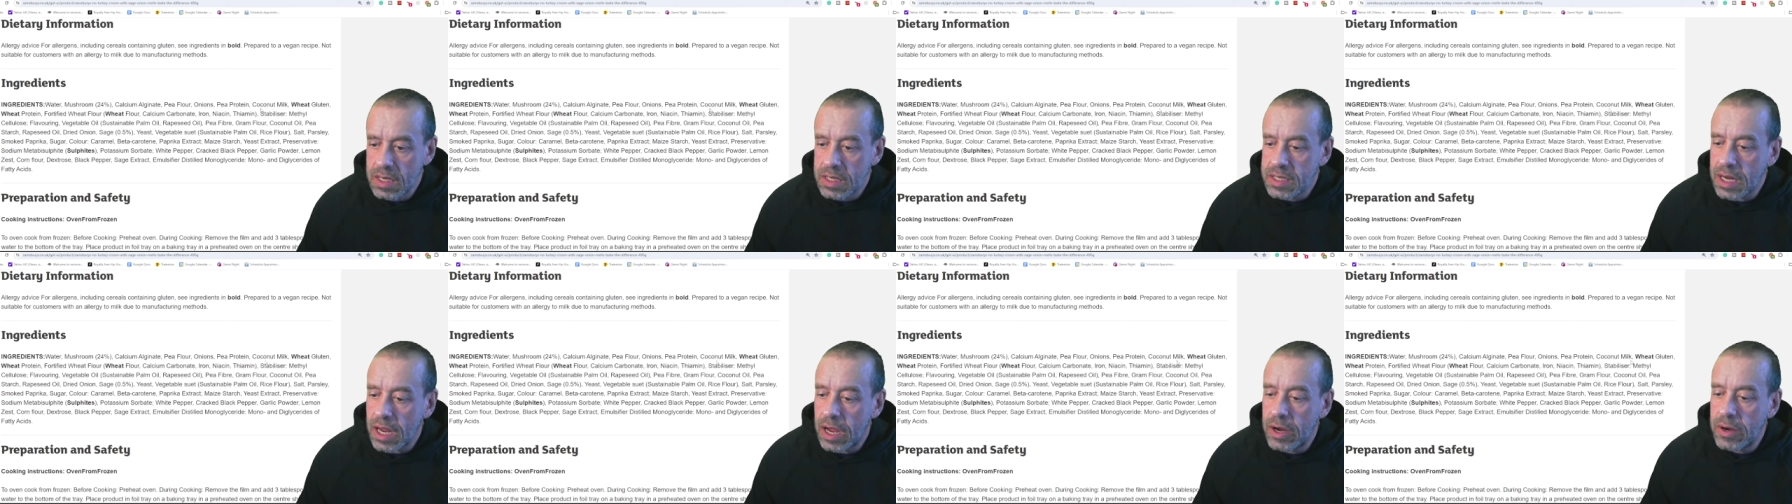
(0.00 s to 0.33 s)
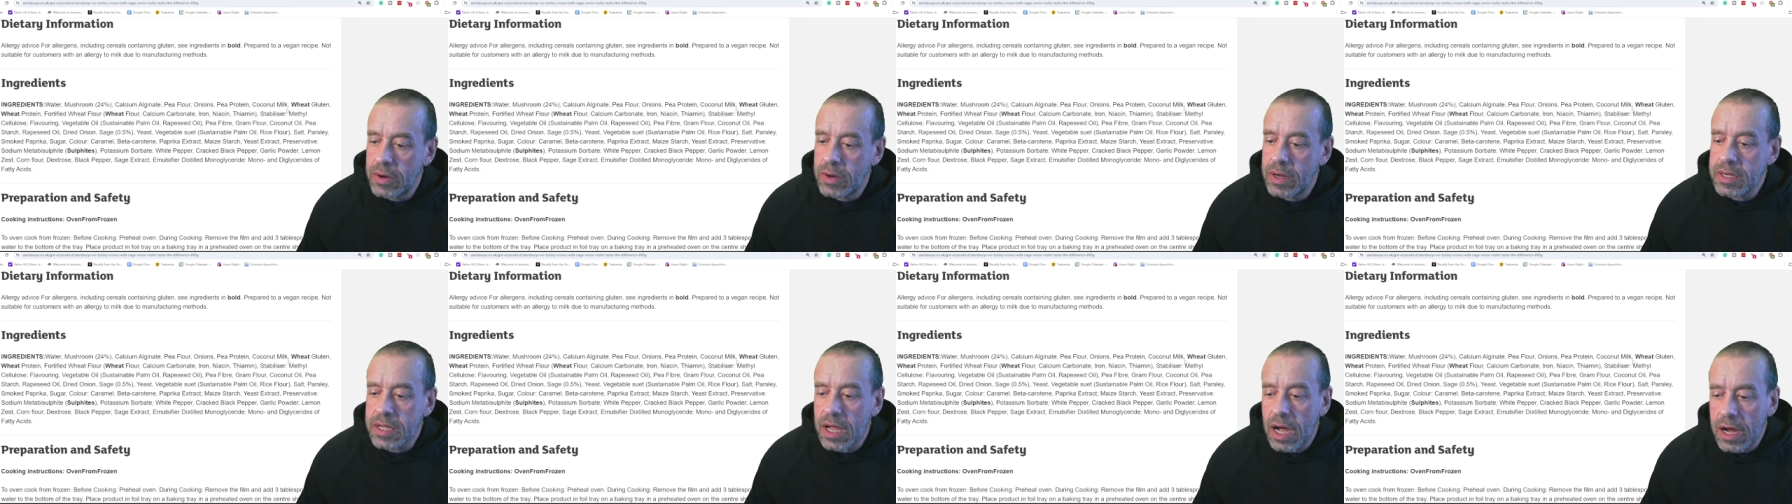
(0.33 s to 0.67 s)

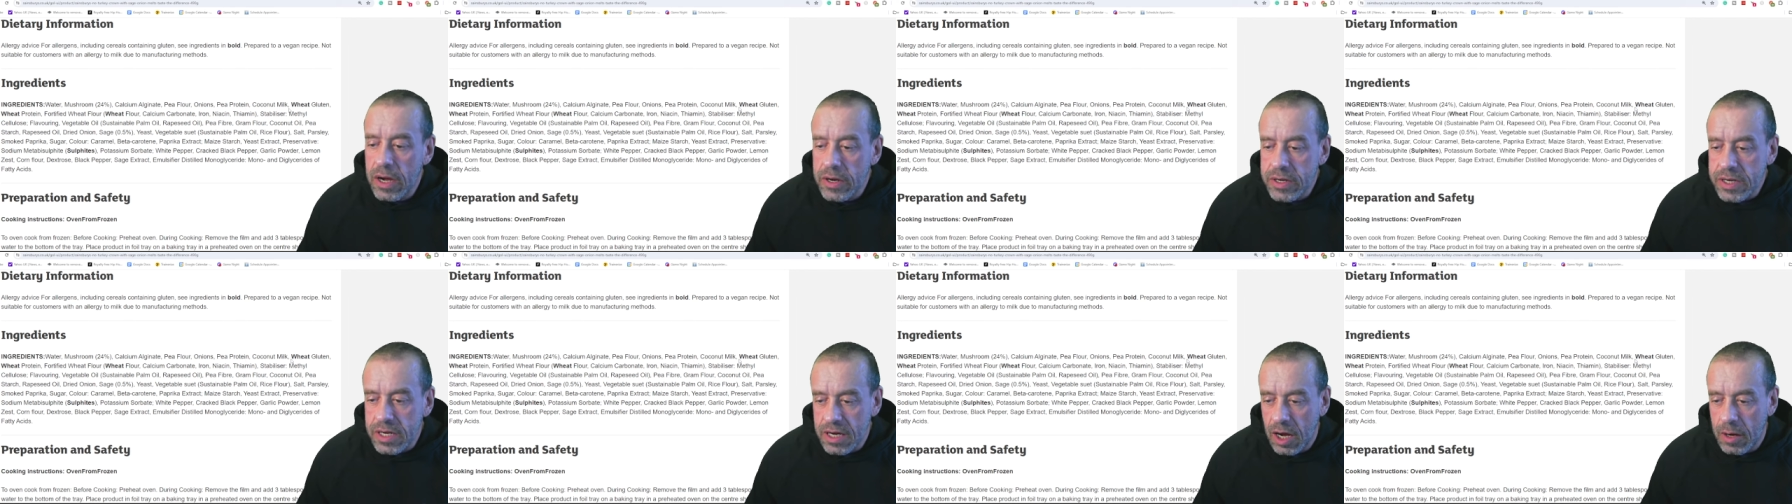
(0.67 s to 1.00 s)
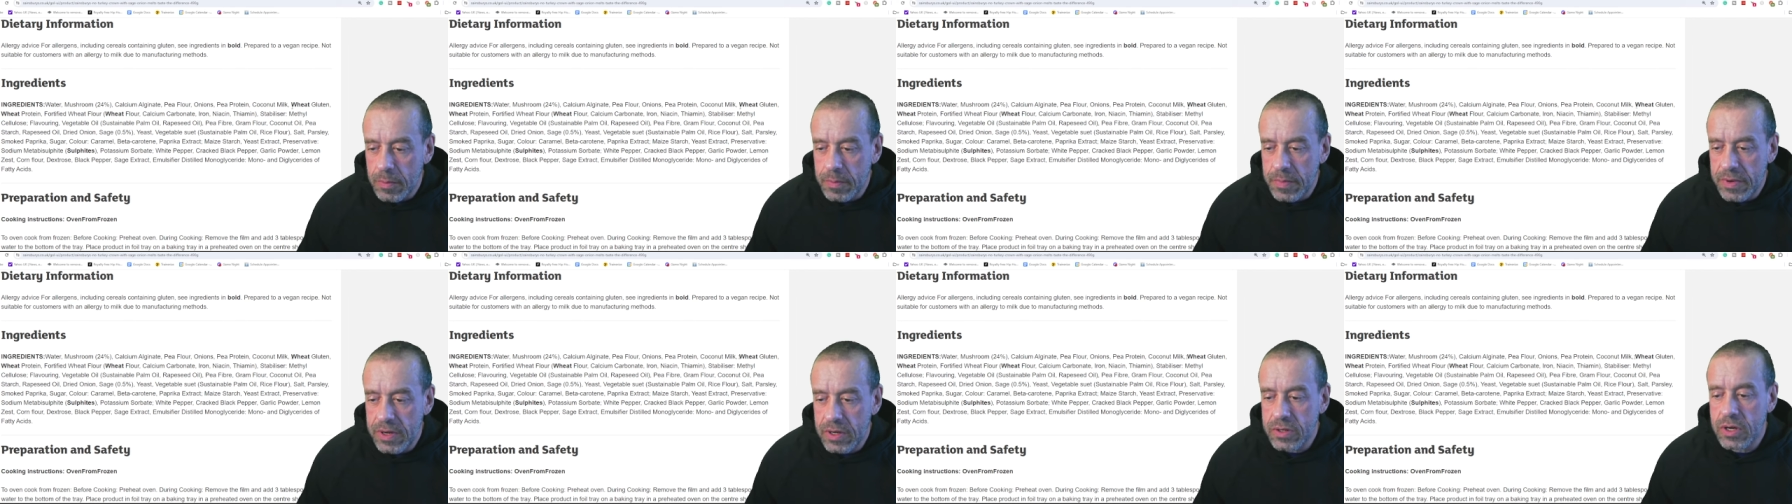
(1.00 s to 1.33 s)
So
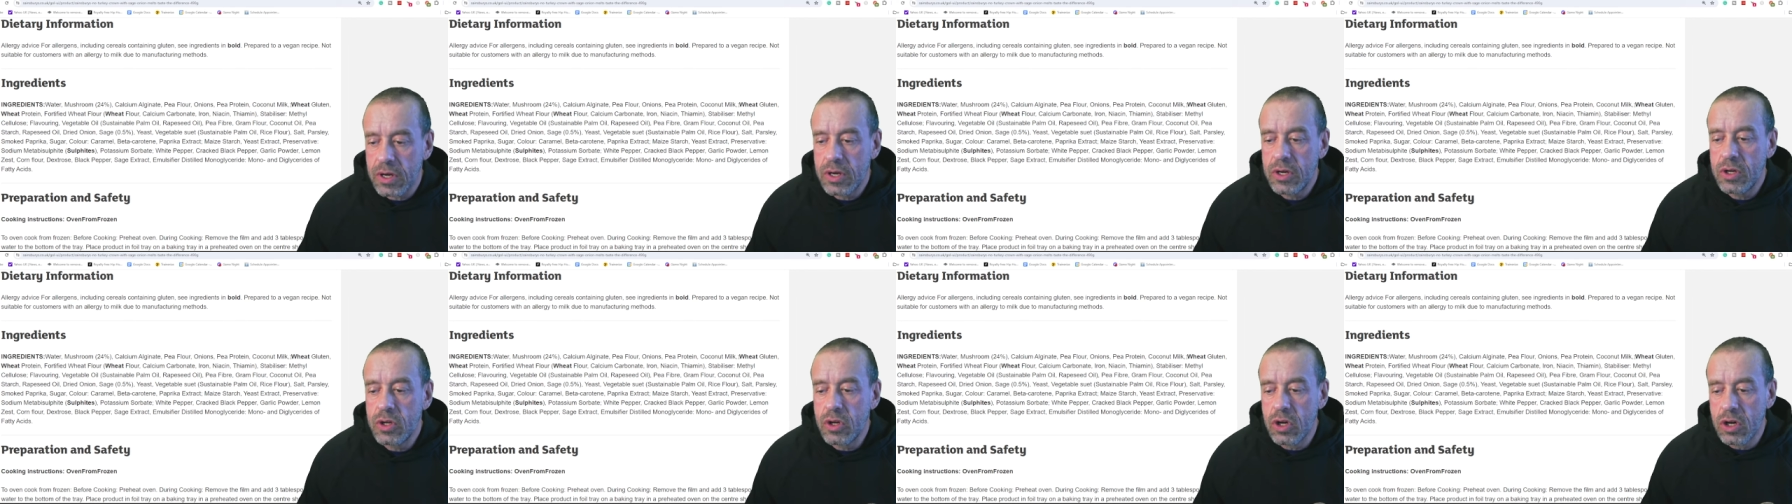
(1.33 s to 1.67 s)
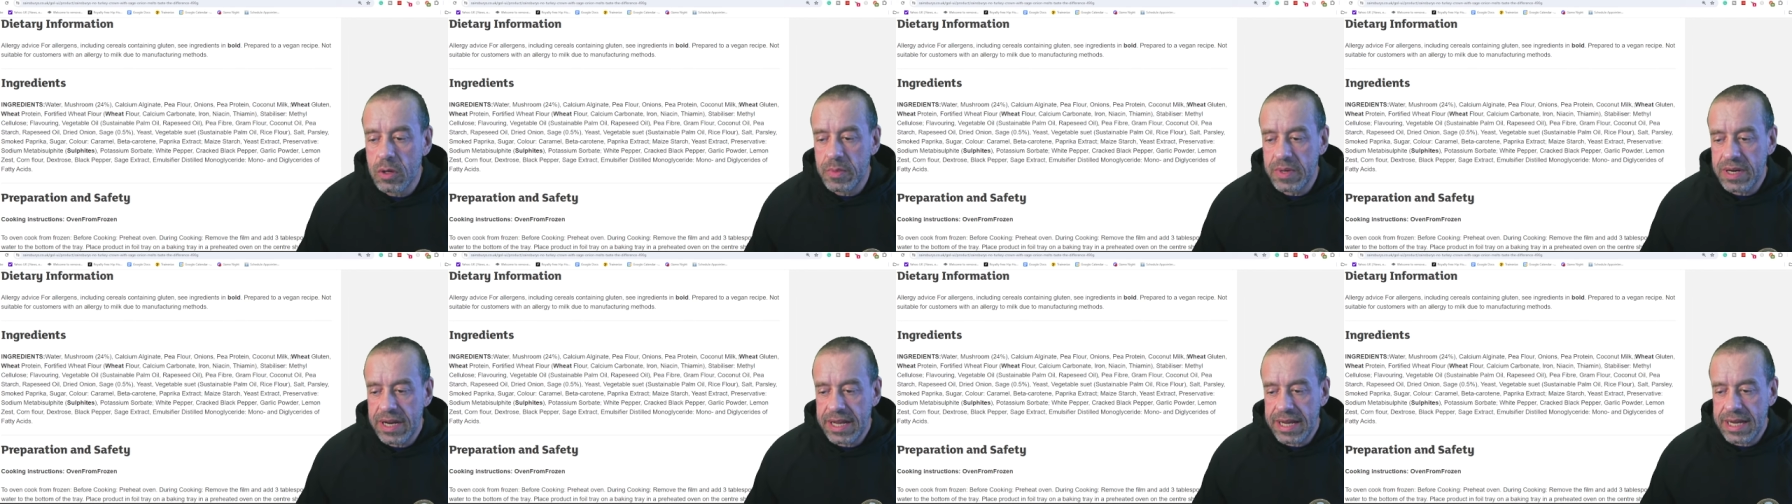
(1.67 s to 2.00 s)
coconut milk,
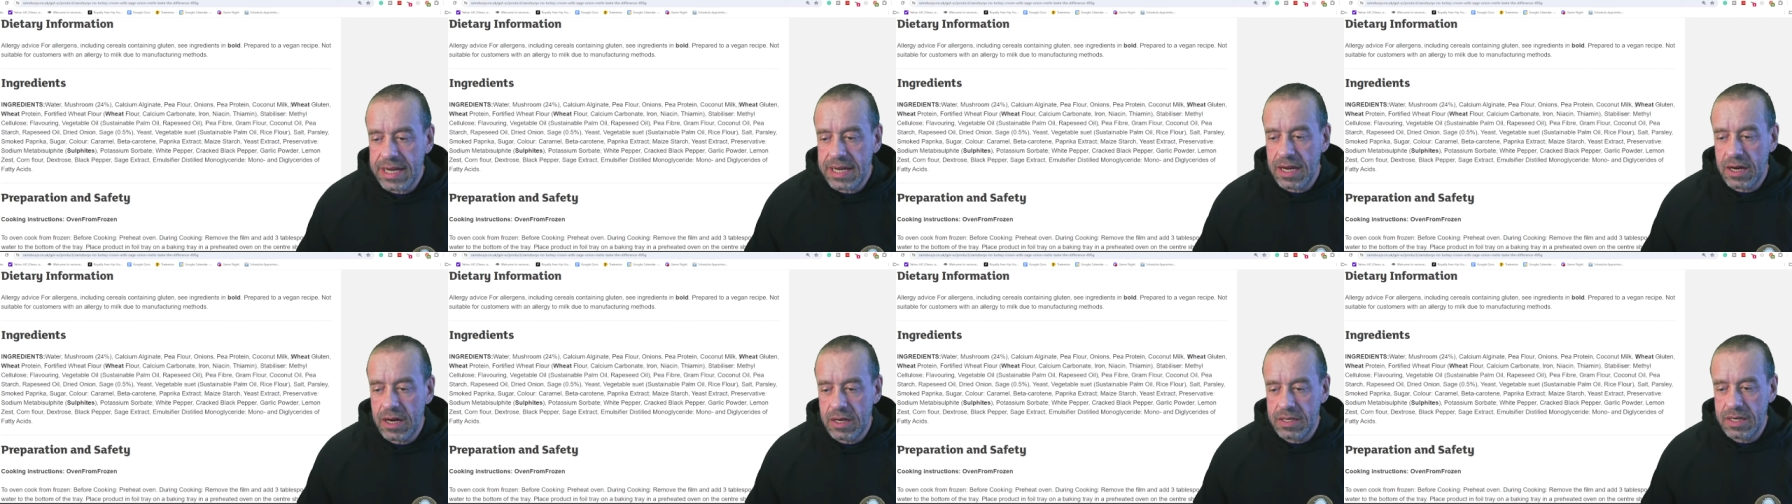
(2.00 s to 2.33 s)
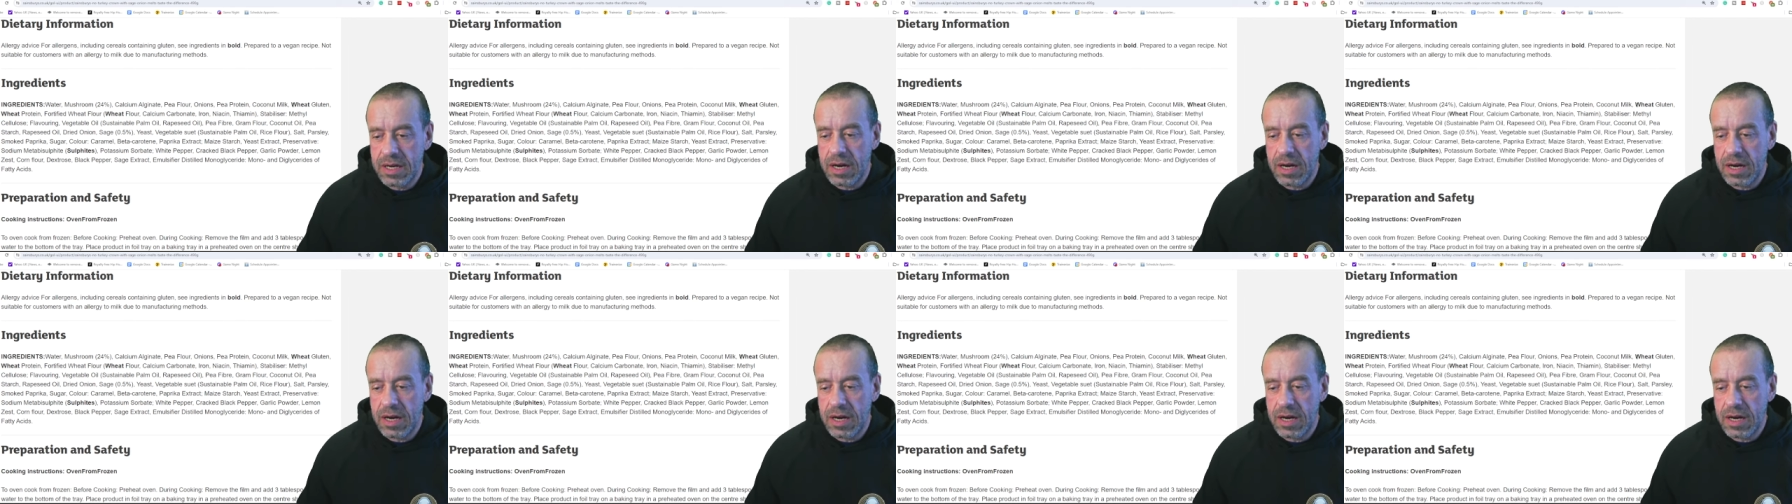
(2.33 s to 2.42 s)
normally,